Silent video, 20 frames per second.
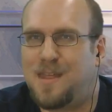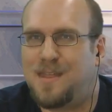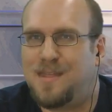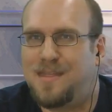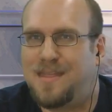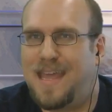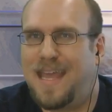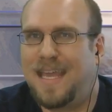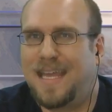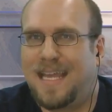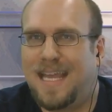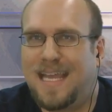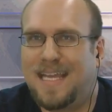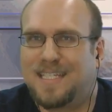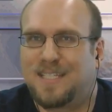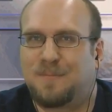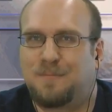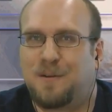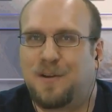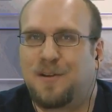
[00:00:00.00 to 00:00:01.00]
they
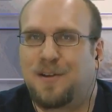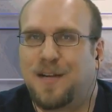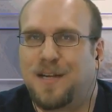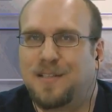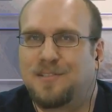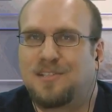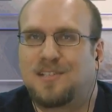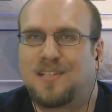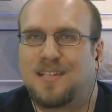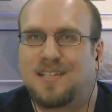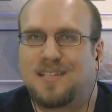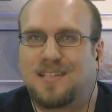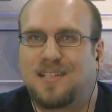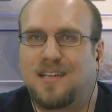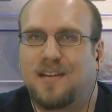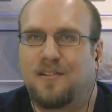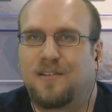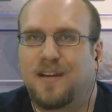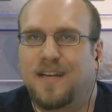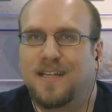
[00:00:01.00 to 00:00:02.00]
experienced a
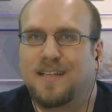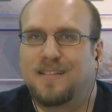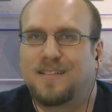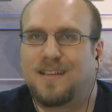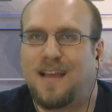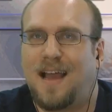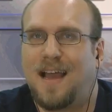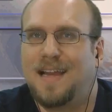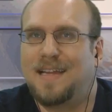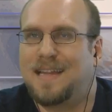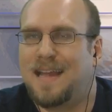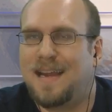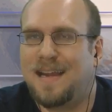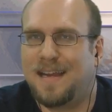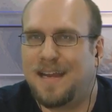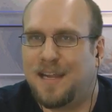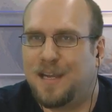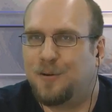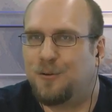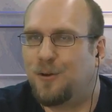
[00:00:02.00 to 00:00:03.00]
serious
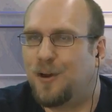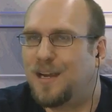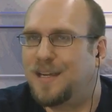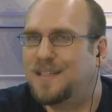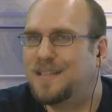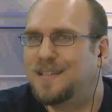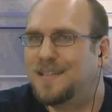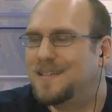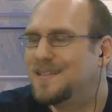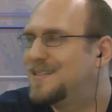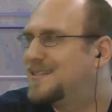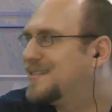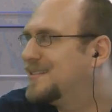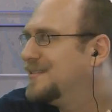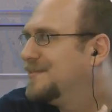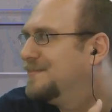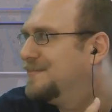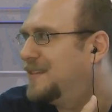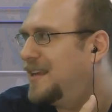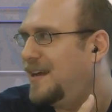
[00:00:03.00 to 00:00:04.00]
identity crisis.